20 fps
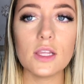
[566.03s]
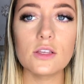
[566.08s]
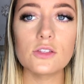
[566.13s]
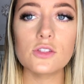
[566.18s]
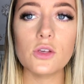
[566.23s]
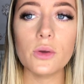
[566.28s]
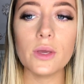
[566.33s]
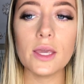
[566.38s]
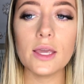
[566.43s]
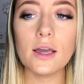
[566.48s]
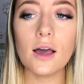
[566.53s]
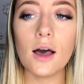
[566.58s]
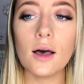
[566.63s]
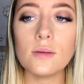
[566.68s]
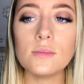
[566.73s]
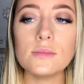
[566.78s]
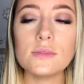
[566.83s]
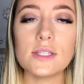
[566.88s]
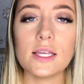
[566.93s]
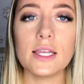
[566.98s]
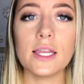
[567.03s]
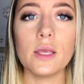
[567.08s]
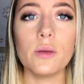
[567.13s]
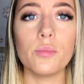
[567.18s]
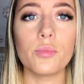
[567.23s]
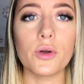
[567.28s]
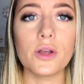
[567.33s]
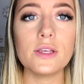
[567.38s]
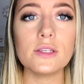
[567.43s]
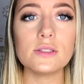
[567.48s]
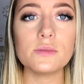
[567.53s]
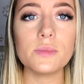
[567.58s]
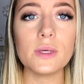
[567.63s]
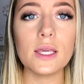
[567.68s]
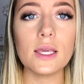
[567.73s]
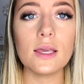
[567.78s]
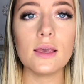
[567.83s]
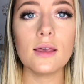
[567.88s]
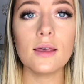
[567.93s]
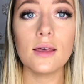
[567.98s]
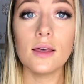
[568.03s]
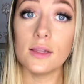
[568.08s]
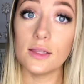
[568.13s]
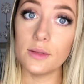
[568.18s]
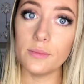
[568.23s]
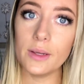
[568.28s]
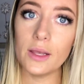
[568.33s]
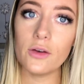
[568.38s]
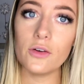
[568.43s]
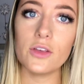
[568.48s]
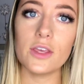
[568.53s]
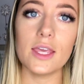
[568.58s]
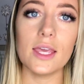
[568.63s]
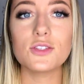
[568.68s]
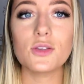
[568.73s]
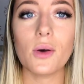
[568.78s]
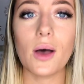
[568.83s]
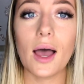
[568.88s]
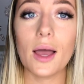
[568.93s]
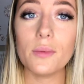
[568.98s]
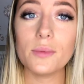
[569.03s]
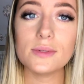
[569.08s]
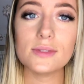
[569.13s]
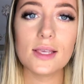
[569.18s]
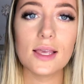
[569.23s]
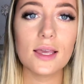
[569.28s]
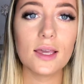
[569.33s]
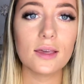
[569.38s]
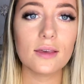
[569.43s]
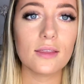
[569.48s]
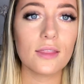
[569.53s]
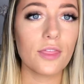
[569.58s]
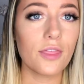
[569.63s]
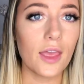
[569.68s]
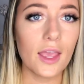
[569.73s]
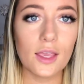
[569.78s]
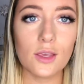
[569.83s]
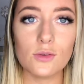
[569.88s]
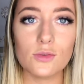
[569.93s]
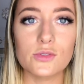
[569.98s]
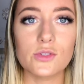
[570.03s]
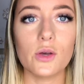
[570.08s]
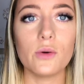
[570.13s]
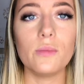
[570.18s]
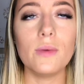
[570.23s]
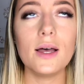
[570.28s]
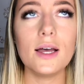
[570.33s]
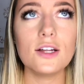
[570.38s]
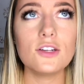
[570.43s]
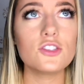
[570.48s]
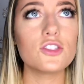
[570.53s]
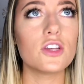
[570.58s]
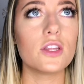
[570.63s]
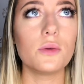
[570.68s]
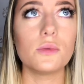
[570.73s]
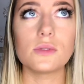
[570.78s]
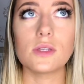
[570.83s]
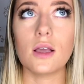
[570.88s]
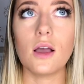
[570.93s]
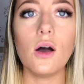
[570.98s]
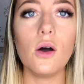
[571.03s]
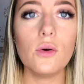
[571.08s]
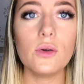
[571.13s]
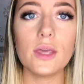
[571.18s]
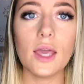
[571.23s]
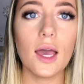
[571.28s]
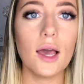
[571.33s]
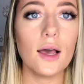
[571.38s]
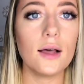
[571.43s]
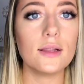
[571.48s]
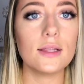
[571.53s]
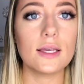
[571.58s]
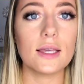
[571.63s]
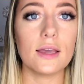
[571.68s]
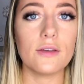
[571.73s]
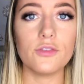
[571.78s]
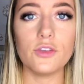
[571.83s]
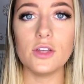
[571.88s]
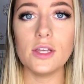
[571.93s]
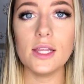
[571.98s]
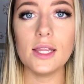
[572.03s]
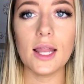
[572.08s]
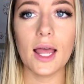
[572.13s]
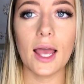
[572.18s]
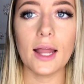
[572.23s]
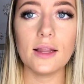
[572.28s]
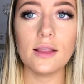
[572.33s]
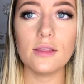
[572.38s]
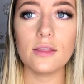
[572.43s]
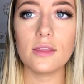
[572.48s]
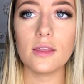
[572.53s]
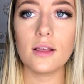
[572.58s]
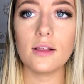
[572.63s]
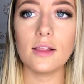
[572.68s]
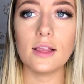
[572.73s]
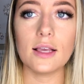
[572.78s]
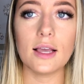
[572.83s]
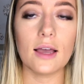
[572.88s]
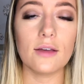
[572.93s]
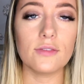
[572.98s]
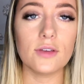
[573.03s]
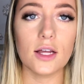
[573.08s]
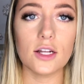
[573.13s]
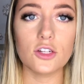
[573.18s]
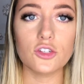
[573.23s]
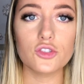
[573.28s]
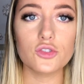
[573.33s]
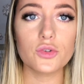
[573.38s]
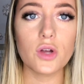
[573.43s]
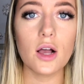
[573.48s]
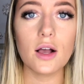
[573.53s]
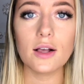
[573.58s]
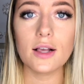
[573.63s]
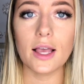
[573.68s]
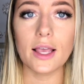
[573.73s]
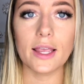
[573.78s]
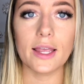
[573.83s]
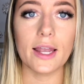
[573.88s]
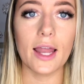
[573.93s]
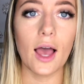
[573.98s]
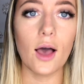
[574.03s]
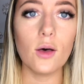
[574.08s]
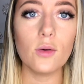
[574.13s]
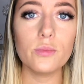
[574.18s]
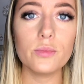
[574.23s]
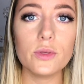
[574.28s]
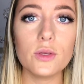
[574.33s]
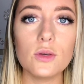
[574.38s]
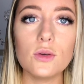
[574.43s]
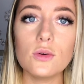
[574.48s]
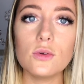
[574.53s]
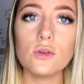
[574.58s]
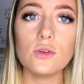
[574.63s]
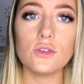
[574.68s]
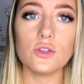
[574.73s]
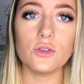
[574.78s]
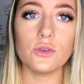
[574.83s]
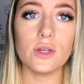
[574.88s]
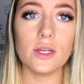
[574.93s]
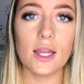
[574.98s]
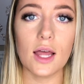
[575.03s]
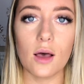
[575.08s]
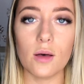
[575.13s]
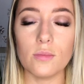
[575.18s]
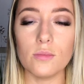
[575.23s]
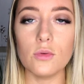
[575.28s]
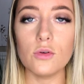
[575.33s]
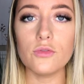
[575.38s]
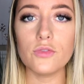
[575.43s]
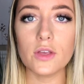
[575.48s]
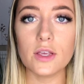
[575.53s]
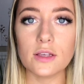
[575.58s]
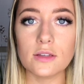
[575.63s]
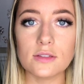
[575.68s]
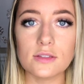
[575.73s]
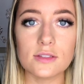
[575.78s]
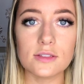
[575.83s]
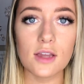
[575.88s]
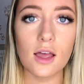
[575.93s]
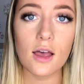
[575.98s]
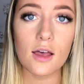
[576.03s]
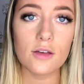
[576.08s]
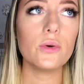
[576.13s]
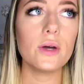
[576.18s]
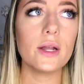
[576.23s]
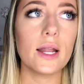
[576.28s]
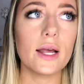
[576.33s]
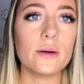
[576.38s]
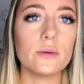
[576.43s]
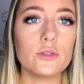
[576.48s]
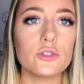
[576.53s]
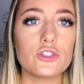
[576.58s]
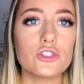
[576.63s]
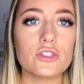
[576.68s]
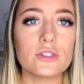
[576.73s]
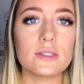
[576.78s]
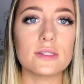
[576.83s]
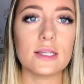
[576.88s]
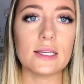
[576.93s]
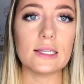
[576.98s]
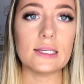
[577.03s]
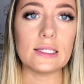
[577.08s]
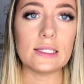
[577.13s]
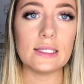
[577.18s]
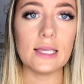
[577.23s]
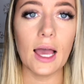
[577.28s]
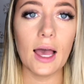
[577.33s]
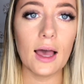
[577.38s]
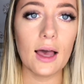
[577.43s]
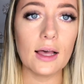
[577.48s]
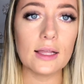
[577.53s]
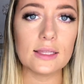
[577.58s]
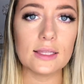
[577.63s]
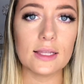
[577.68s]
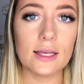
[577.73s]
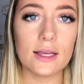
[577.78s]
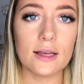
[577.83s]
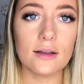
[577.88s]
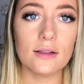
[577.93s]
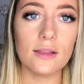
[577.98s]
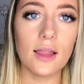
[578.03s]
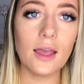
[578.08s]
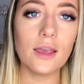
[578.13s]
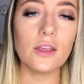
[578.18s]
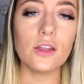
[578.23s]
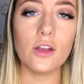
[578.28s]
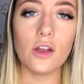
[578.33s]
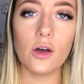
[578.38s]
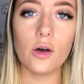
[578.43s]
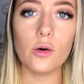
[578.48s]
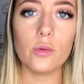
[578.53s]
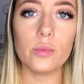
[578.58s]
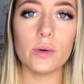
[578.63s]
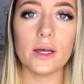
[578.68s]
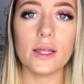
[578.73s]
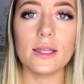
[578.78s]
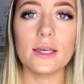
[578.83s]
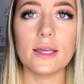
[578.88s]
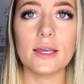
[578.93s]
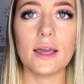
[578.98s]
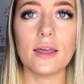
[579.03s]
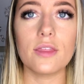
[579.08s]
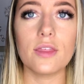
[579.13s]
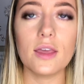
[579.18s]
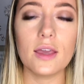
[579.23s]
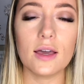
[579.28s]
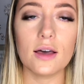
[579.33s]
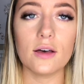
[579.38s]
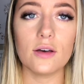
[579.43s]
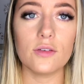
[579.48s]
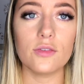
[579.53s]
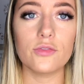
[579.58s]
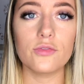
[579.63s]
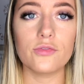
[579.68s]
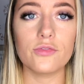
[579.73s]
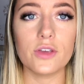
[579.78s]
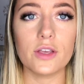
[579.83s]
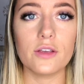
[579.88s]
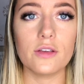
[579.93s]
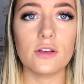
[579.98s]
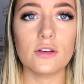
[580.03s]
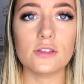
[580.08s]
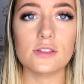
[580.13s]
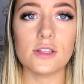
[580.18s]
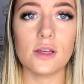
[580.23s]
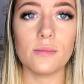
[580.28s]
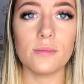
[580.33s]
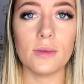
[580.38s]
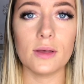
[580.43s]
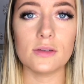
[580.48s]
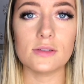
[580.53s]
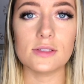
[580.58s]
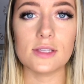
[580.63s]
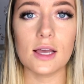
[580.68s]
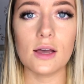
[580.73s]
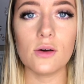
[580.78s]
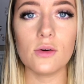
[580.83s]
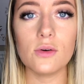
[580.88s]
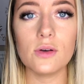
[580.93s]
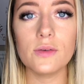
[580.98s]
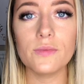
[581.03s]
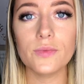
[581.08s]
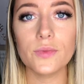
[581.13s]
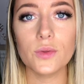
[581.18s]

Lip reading: So he comes and he brings me the mail key. So I was like, thank you so much. And he was like, oh yeah, like if you need anything, like I've got a truck, I can help you. Do you need help moving stuff? And I was just like, yeah, like I'll let you know, but like I think I'll figure something else out,